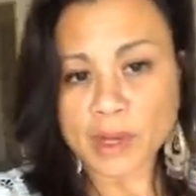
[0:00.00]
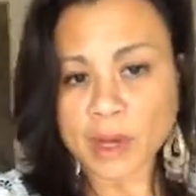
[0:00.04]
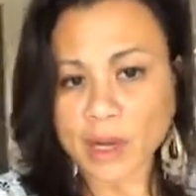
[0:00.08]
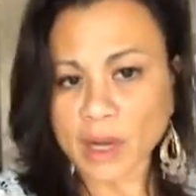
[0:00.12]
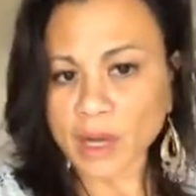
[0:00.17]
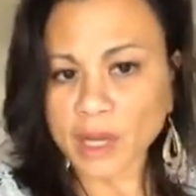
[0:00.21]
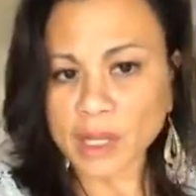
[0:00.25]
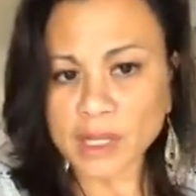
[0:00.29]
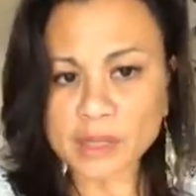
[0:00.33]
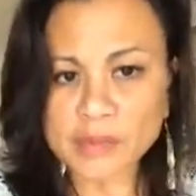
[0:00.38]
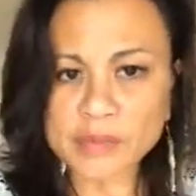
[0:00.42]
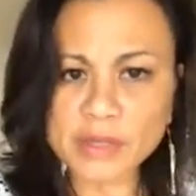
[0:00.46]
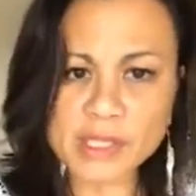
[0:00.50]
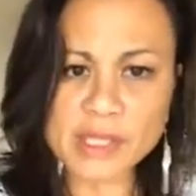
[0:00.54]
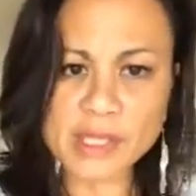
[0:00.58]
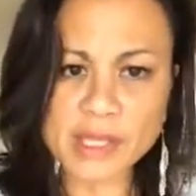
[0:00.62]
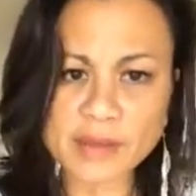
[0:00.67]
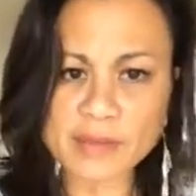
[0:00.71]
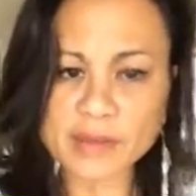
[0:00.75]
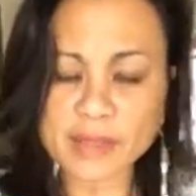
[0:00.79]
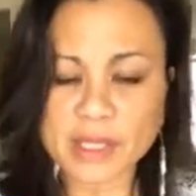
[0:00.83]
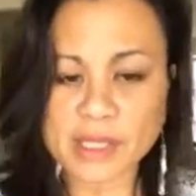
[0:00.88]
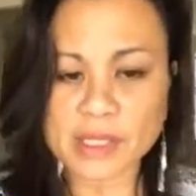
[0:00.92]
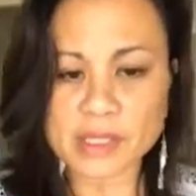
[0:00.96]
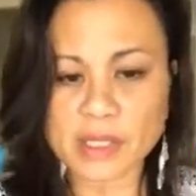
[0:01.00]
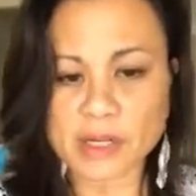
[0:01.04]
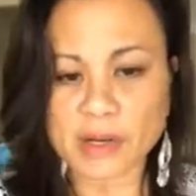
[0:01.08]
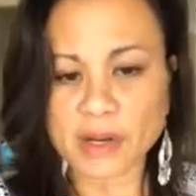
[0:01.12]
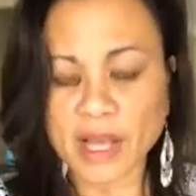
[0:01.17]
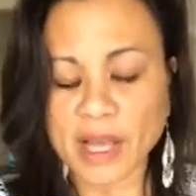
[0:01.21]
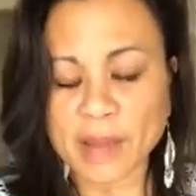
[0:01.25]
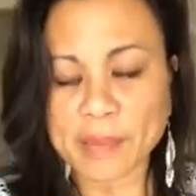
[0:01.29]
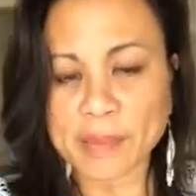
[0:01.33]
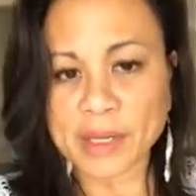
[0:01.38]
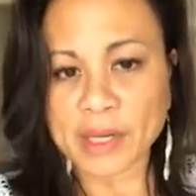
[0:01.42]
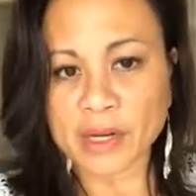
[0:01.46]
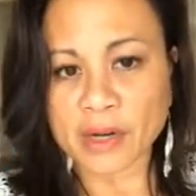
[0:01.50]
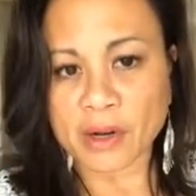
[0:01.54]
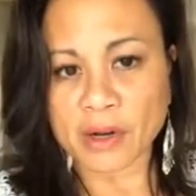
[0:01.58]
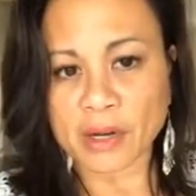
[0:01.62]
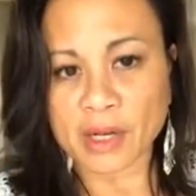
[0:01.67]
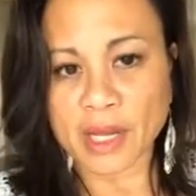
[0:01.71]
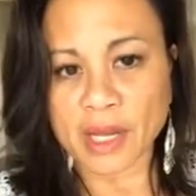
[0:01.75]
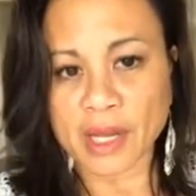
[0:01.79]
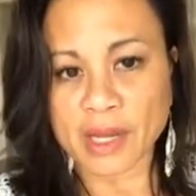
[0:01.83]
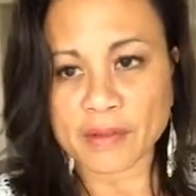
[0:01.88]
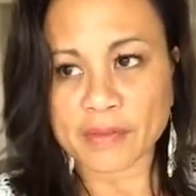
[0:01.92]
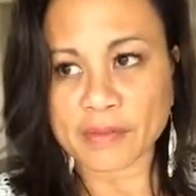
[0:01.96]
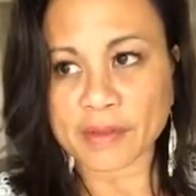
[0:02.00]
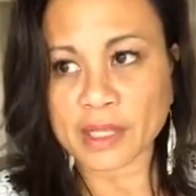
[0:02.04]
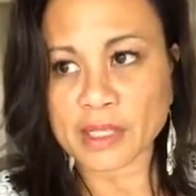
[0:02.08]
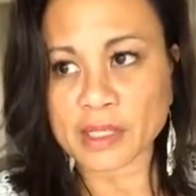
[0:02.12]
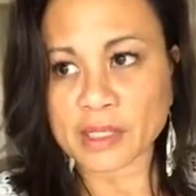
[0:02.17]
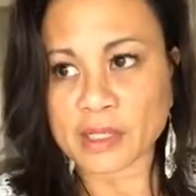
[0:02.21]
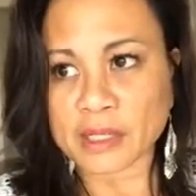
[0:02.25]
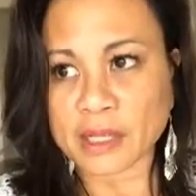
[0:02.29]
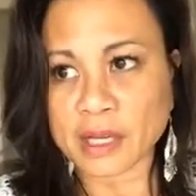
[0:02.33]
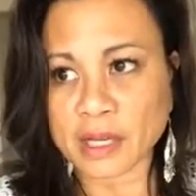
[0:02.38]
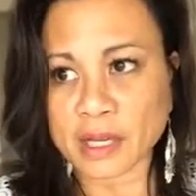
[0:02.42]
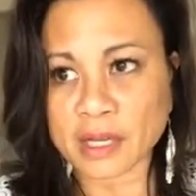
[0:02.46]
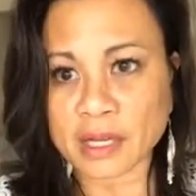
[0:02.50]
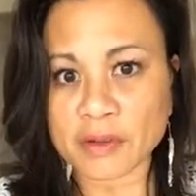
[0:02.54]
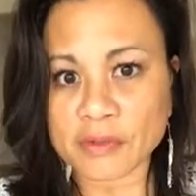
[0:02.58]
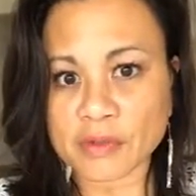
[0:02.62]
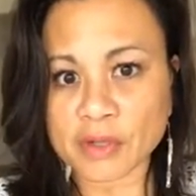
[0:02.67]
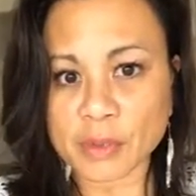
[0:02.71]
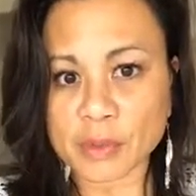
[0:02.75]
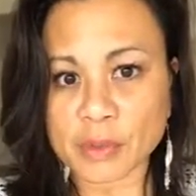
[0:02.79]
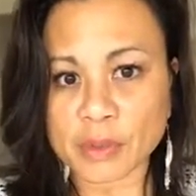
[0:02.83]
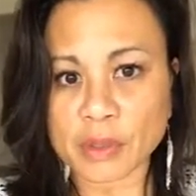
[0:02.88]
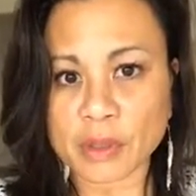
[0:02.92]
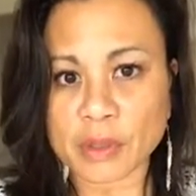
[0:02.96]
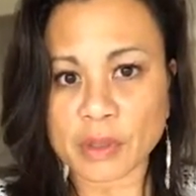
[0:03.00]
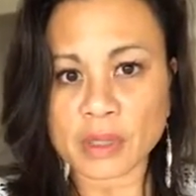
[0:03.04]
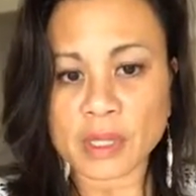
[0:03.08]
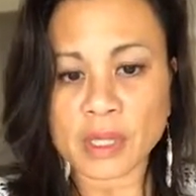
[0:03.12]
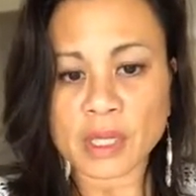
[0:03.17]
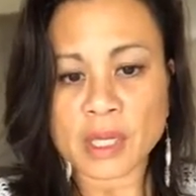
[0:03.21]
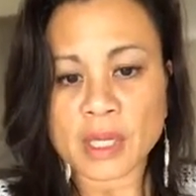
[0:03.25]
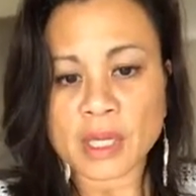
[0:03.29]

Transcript: all of us have things that are happening in our life that's not comfortable,